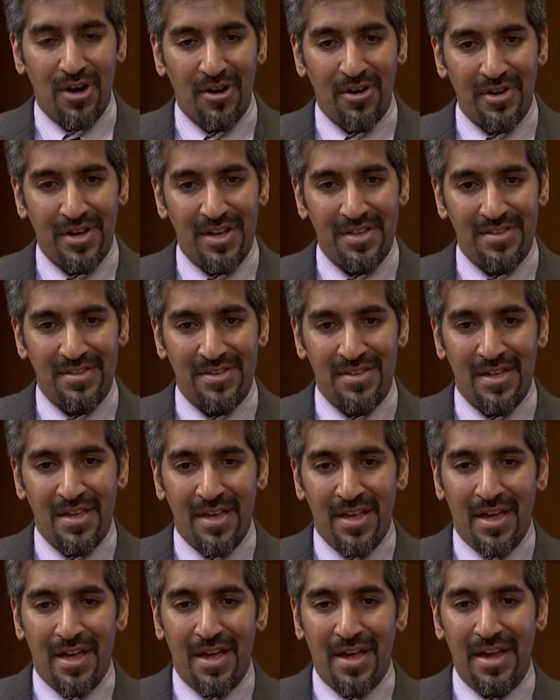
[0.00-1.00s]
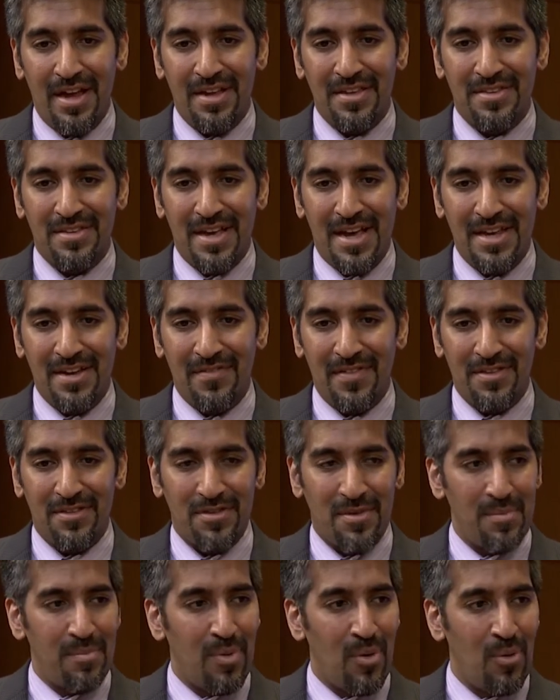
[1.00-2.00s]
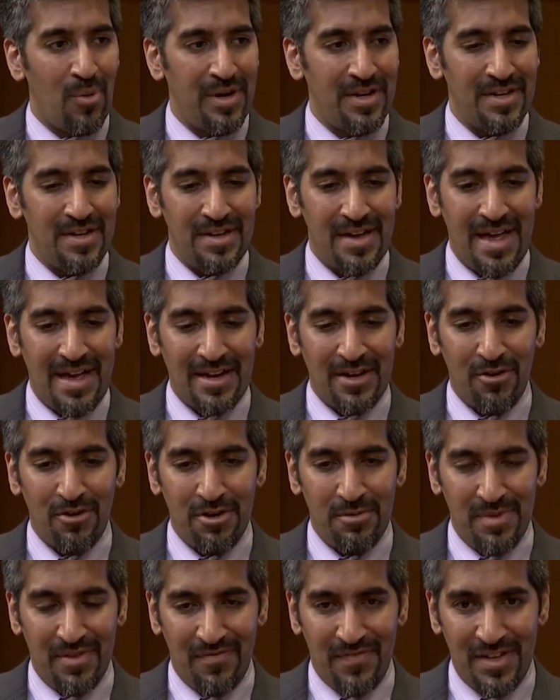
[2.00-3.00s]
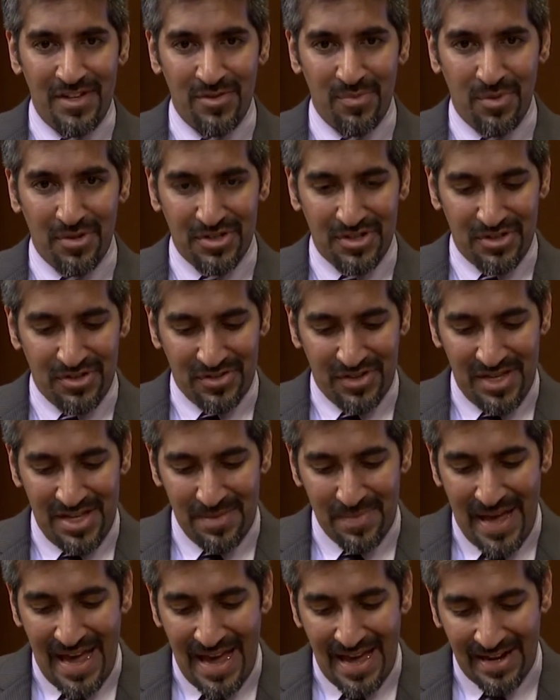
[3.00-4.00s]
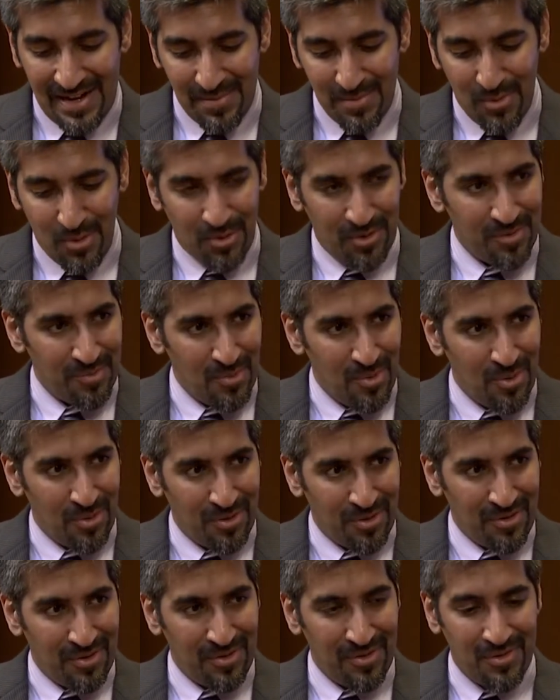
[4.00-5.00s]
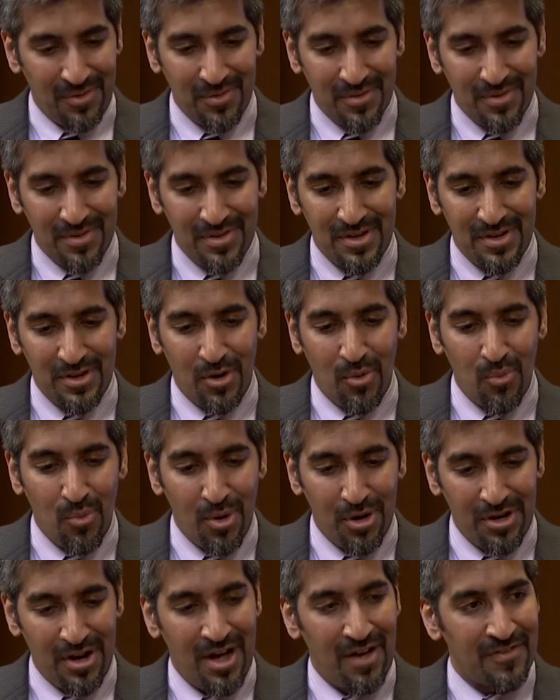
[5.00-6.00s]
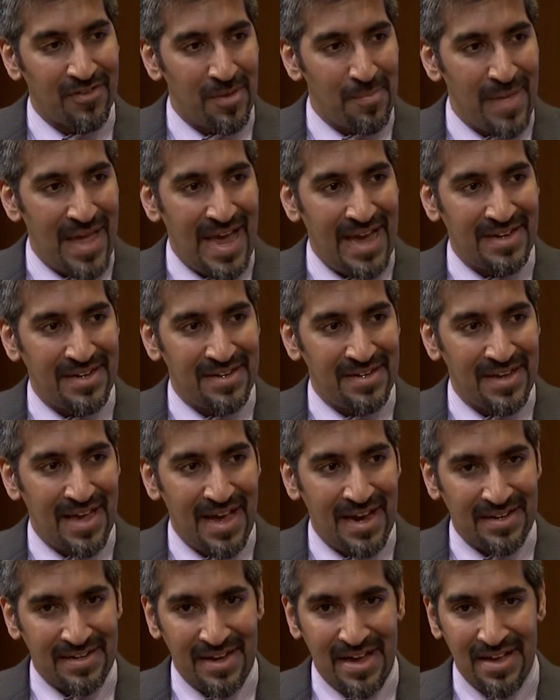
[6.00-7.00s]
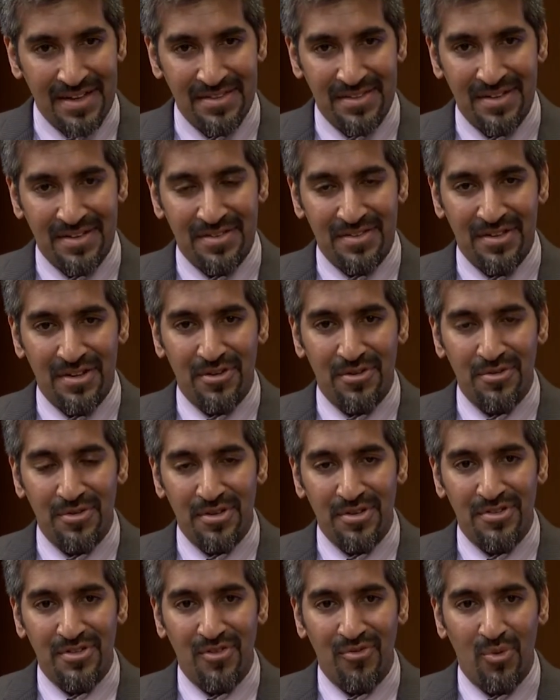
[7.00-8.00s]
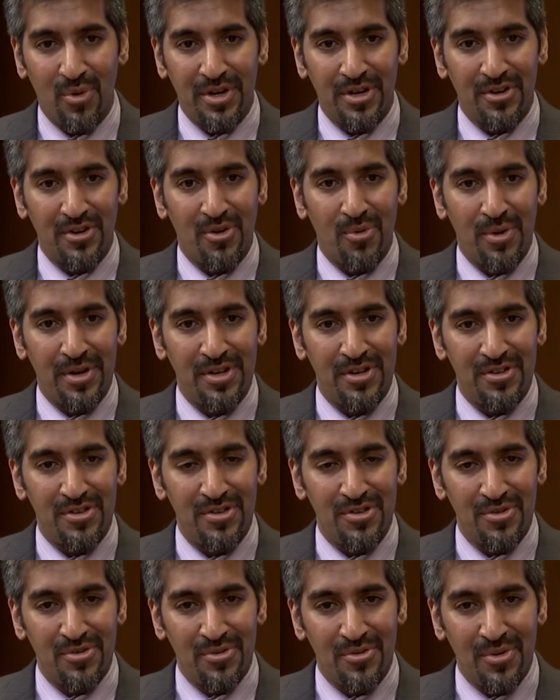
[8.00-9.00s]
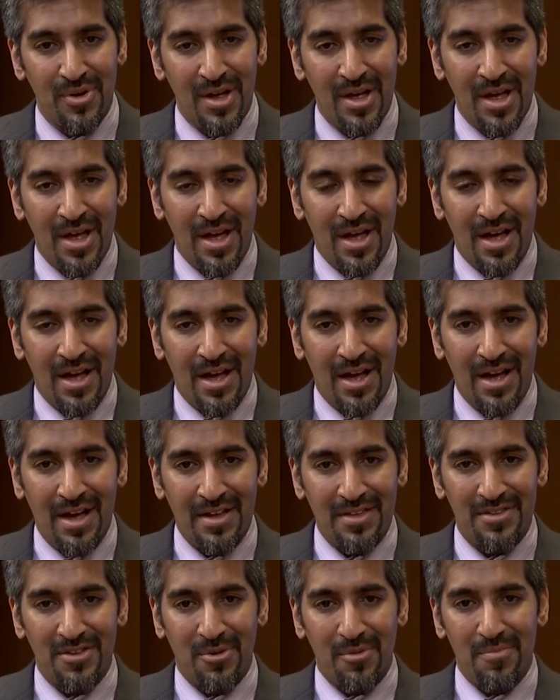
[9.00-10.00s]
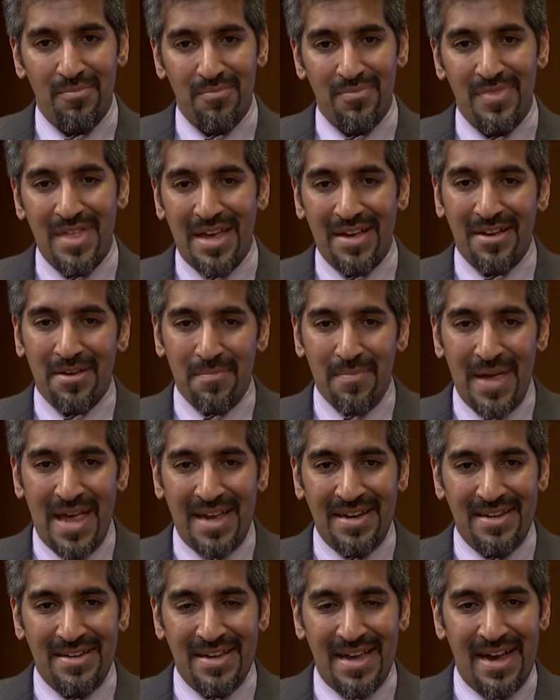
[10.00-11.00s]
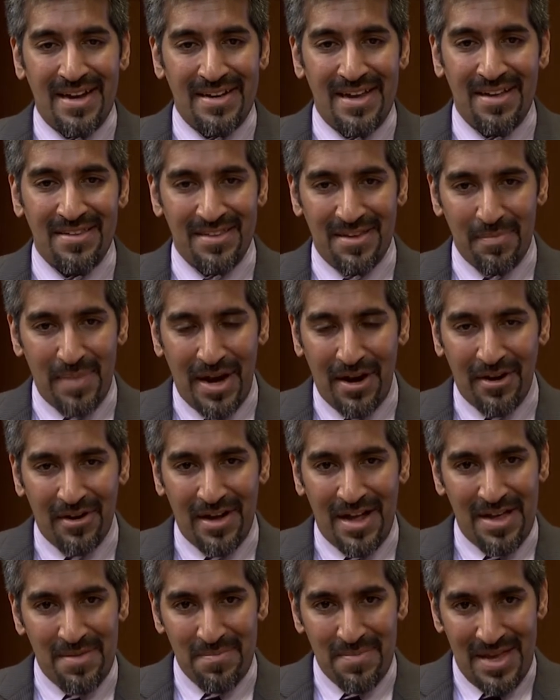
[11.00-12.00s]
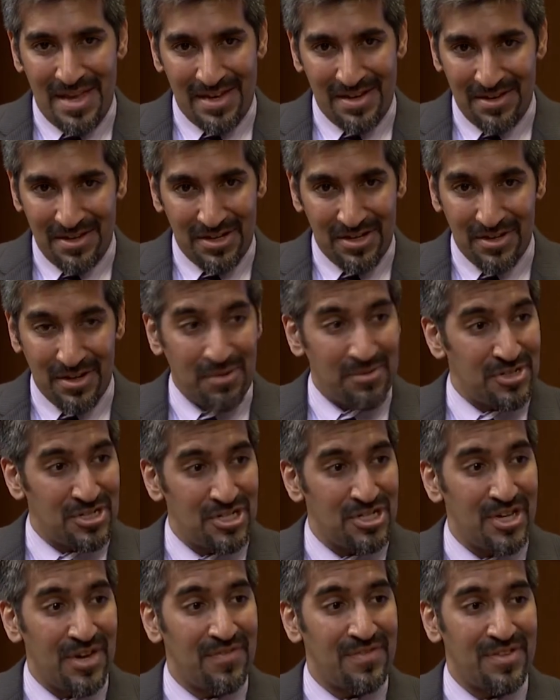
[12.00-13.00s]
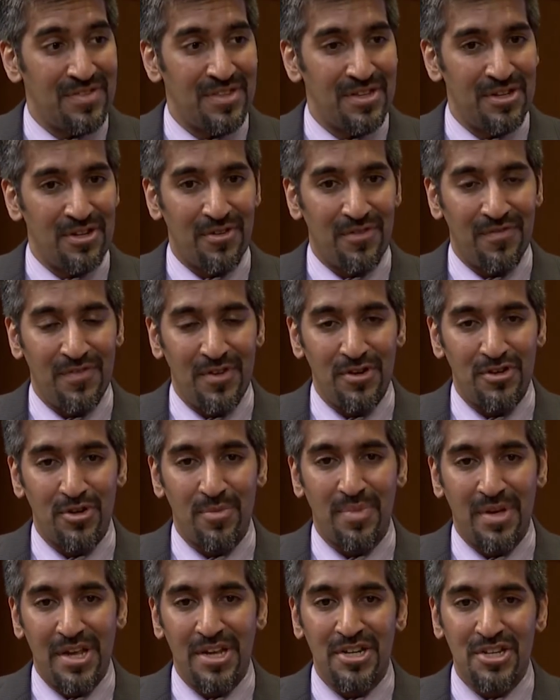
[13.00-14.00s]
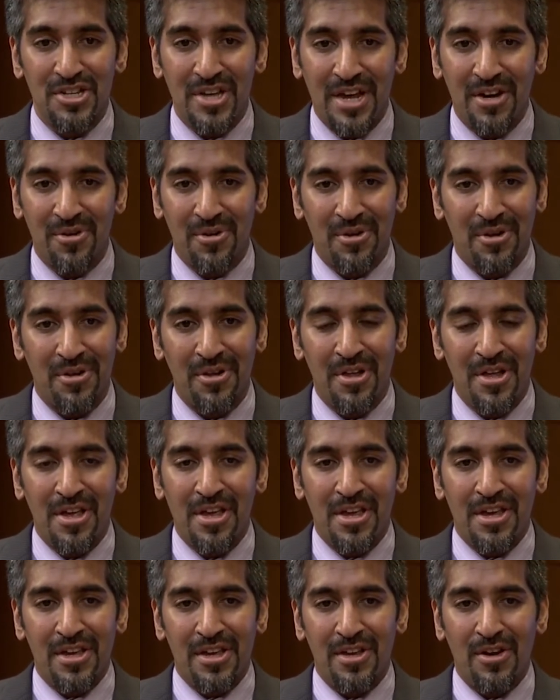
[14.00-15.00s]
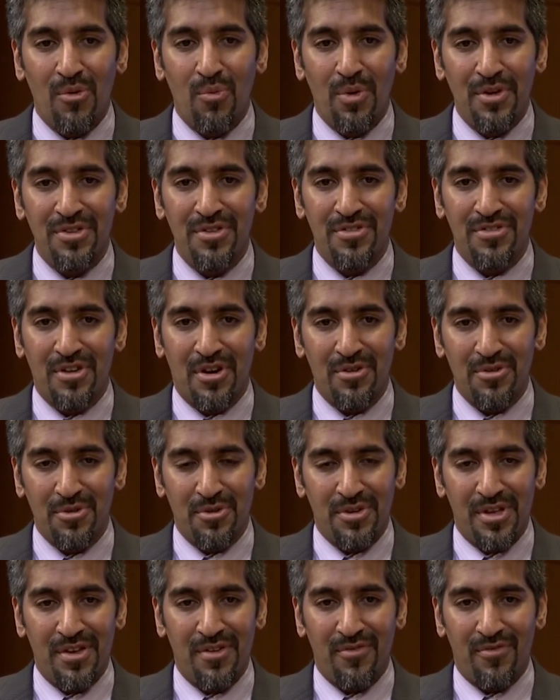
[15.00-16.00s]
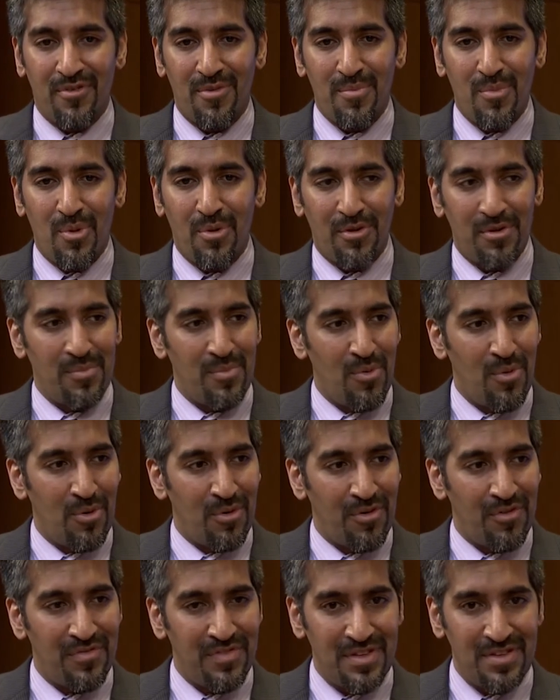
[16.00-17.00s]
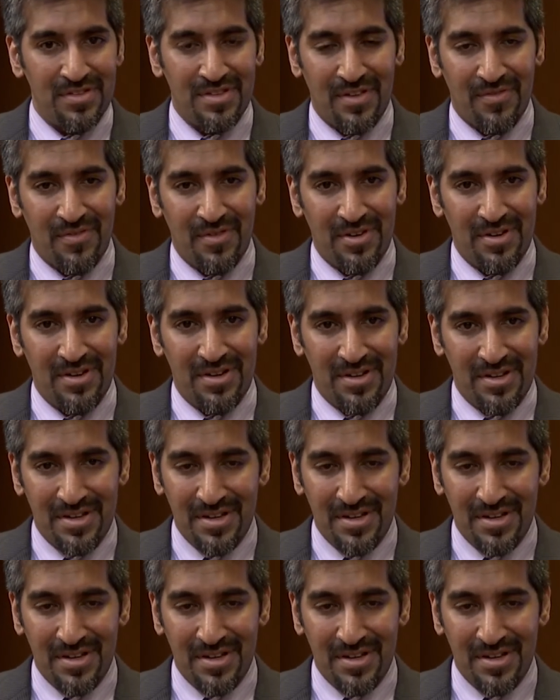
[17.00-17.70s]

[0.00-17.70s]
targets, it's kind of at some point not going to be feasible to just keep adding more and more one-off companion diagnostics to your list of what you're going to do. And so that companion diagnostic paradigm may, shift in the near future. But in general, once you start looking for more and more of these different